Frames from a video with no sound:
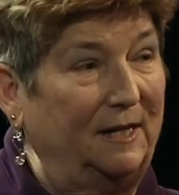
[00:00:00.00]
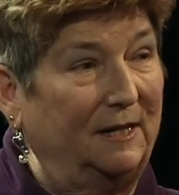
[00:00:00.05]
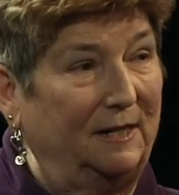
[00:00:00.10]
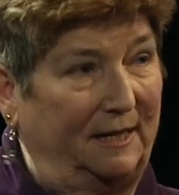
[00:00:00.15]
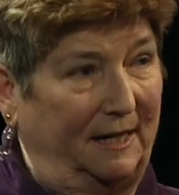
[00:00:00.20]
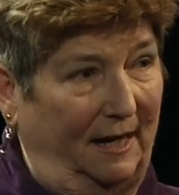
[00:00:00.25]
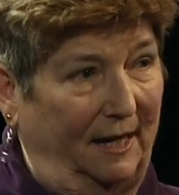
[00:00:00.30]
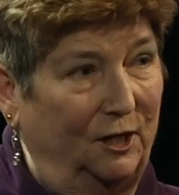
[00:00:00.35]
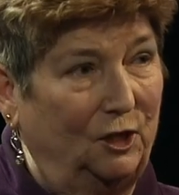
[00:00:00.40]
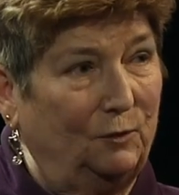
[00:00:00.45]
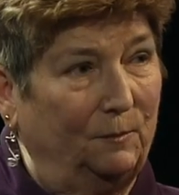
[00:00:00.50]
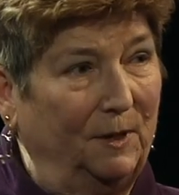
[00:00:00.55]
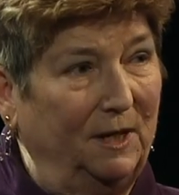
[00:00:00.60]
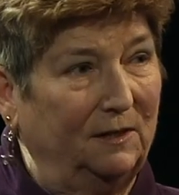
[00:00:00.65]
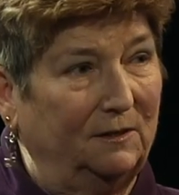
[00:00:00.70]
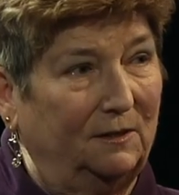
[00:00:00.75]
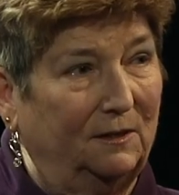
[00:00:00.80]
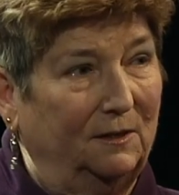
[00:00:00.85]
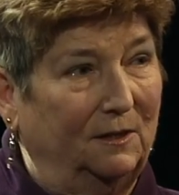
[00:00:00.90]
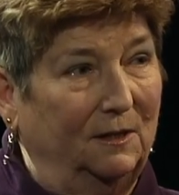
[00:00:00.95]

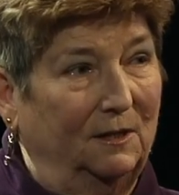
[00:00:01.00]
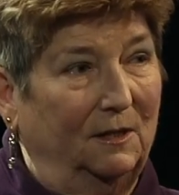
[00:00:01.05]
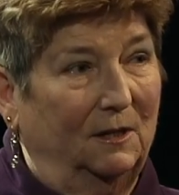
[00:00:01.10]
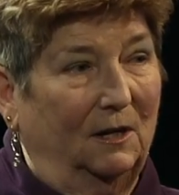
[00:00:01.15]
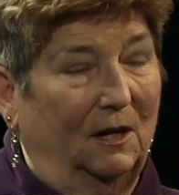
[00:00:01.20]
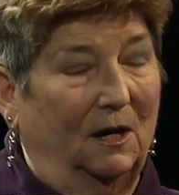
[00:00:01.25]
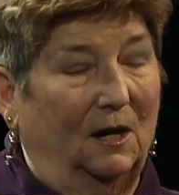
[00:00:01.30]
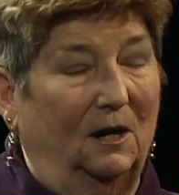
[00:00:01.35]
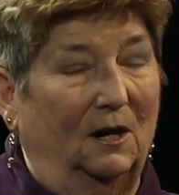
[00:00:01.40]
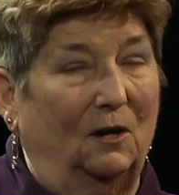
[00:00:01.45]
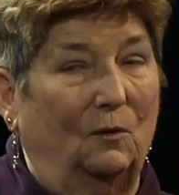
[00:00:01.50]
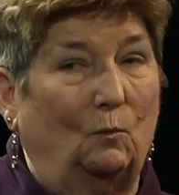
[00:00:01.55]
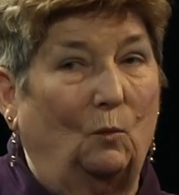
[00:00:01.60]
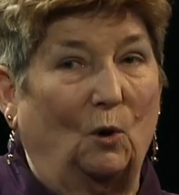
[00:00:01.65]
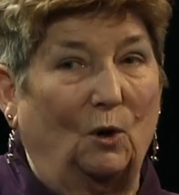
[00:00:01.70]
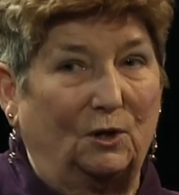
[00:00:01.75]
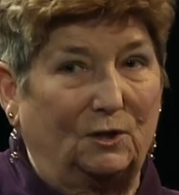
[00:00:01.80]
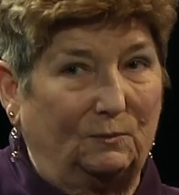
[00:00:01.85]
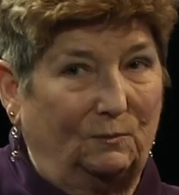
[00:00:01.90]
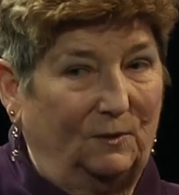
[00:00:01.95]
engagement,
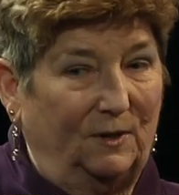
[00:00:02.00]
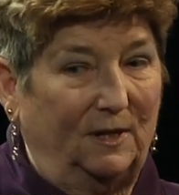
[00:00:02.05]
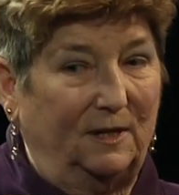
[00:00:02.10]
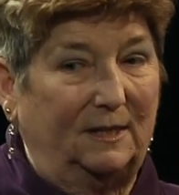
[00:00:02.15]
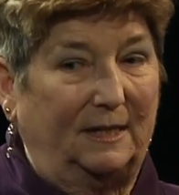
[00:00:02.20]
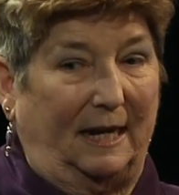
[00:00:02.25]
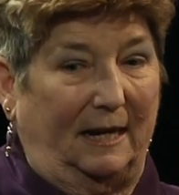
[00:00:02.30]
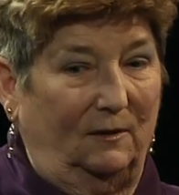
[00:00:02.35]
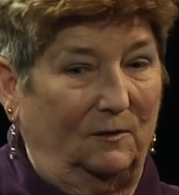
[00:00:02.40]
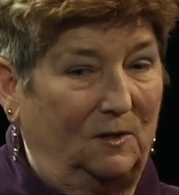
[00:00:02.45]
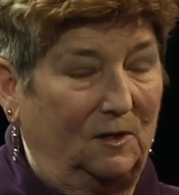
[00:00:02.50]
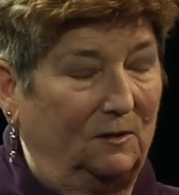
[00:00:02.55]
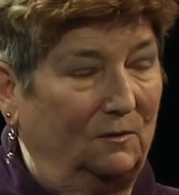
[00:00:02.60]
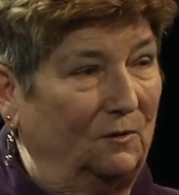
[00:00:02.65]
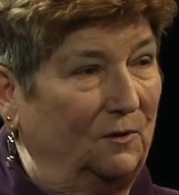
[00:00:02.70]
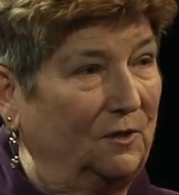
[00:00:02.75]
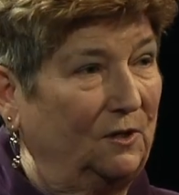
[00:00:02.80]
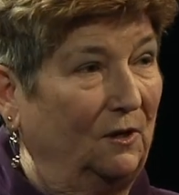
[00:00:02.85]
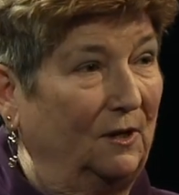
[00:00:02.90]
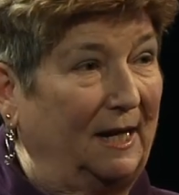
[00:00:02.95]
works with
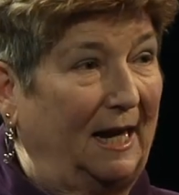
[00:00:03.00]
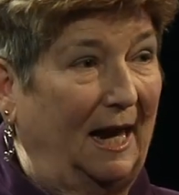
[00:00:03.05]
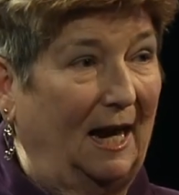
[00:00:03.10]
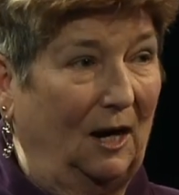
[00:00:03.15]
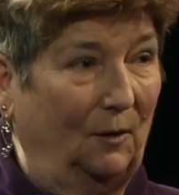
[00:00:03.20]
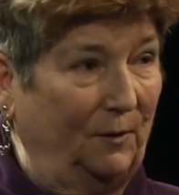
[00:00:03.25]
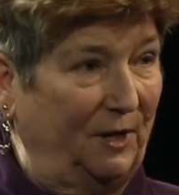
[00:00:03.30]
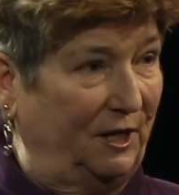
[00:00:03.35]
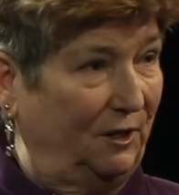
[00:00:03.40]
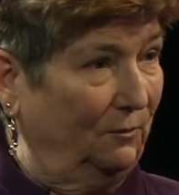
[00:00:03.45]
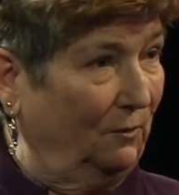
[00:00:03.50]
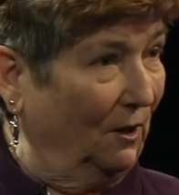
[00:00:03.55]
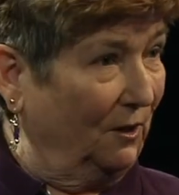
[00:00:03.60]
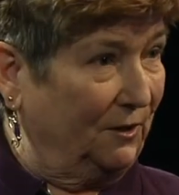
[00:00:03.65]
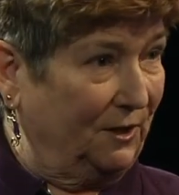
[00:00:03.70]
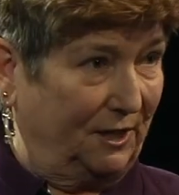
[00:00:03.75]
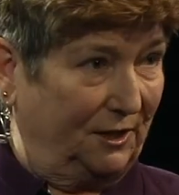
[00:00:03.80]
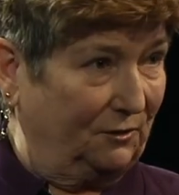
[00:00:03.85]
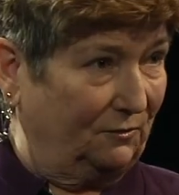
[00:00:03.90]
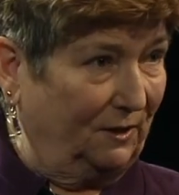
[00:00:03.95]
councilors on how we do our
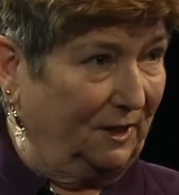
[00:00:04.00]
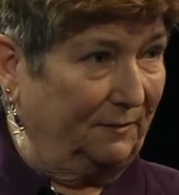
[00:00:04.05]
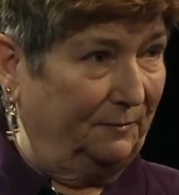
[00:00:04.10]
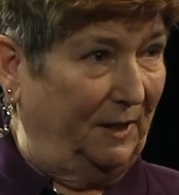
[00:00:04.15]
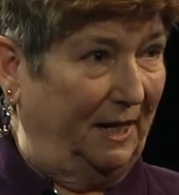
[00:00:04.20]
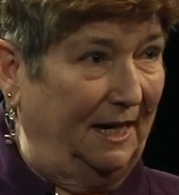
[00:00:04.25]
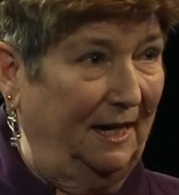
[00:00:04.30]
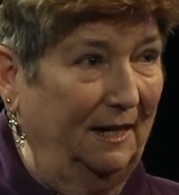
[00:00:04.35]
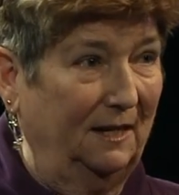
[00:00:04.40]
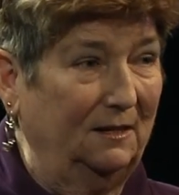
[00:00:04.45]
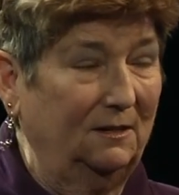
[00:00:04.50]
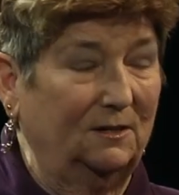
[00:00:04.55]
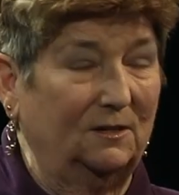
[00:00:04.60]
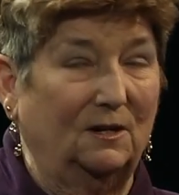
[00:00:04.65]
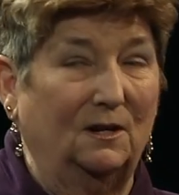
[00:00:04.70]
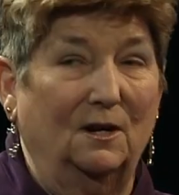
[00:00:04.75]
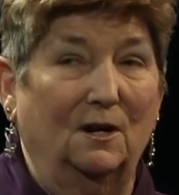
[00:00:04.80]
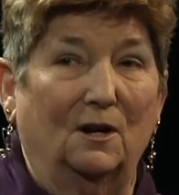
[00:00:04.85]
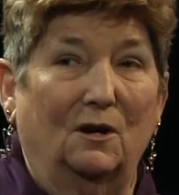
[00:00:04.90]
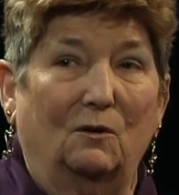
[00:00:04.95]
district meetings,
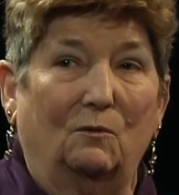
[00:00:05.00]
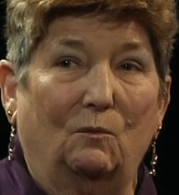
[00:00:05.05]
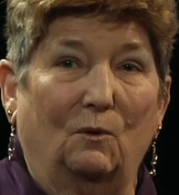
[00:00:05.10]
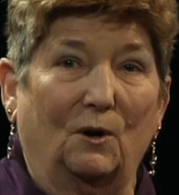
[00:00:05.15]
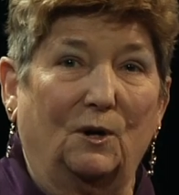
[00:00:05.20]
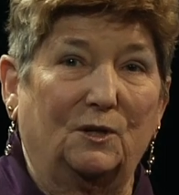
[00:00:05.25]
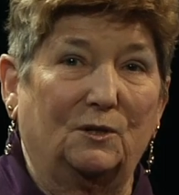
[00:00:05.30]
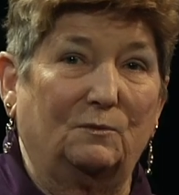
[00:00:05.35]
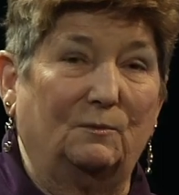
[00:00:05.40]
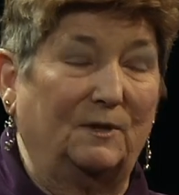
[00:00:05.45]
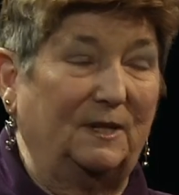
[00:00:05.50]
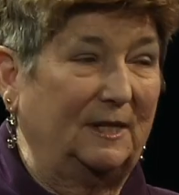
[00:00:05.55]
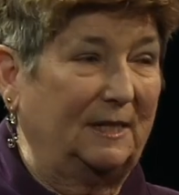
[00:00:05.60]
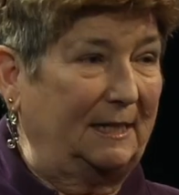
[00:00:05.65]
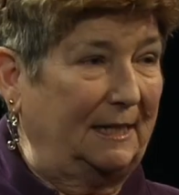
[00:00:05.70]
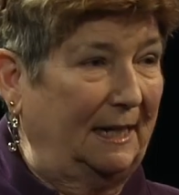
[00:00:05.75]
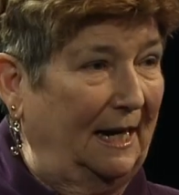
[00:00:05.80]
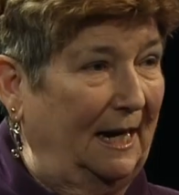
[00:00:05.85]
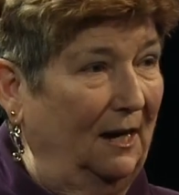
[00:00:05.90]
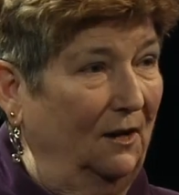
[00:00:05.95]
works with the
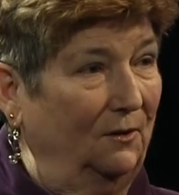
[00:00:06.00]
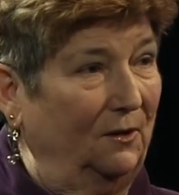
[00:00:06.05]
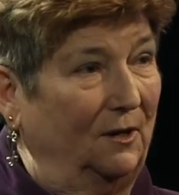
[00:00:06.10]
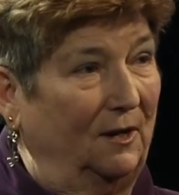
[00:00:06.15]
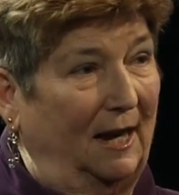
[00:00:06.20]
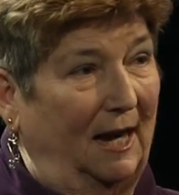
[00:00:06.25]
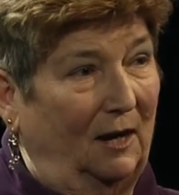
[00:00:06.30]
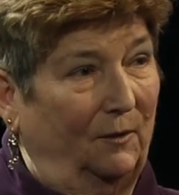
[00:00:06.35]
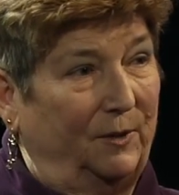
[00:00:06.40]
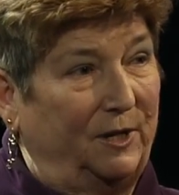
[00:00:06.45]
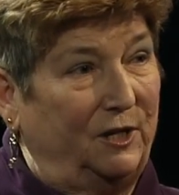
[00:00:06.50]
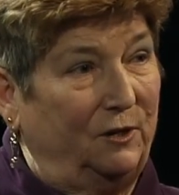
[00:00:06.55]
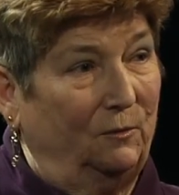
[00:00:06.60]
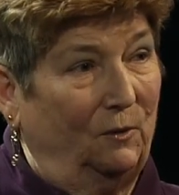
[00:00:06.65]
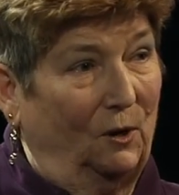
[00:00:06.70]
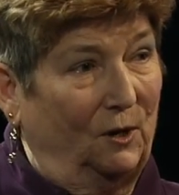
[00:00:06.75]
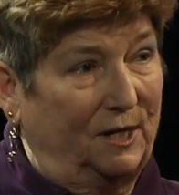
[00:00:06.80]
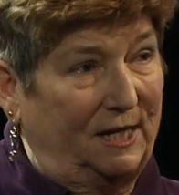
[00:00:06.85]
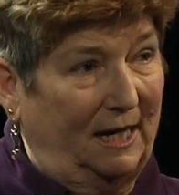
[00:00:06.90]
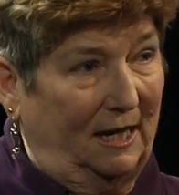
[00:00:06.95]
town on how we do
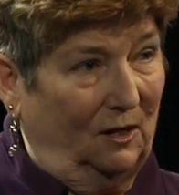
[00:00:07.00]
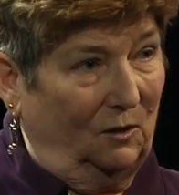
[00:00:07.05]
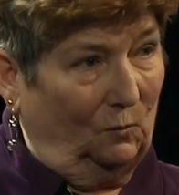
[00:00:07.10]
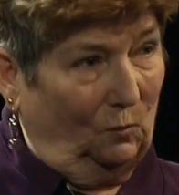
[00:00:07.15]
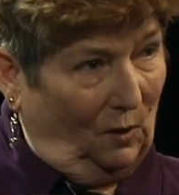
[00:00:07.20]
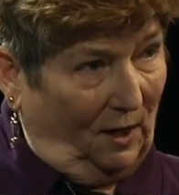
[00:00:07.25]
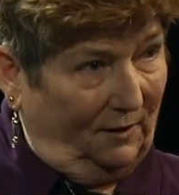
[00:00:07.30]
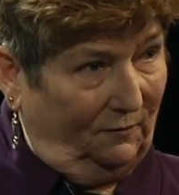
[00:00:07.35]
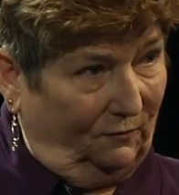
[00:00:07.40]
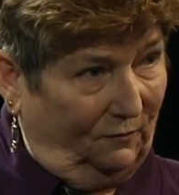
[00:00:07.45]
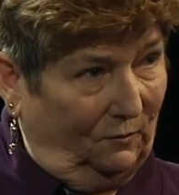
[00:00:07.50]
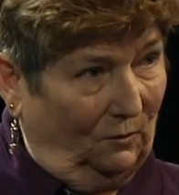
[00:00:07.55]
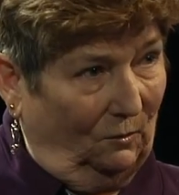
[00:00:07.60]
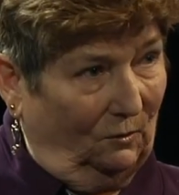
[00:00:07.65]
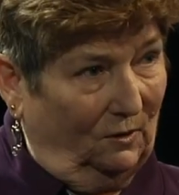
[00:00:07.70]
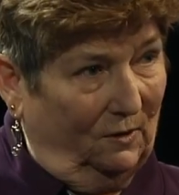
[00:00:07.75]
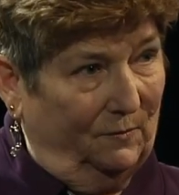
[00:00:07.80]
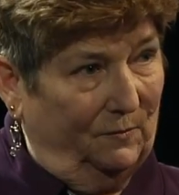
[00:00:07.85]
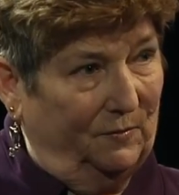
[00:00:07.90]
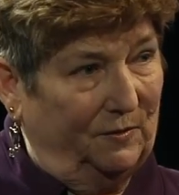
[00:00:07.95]
our townwide
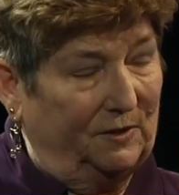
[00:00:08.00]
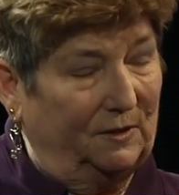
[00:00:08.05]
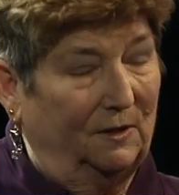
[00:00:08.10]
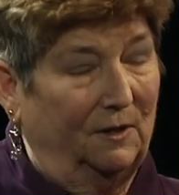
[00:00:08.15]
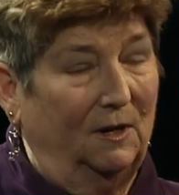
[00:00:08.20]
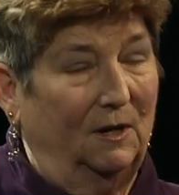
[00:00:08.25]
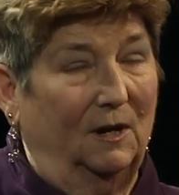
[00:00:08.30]
forums,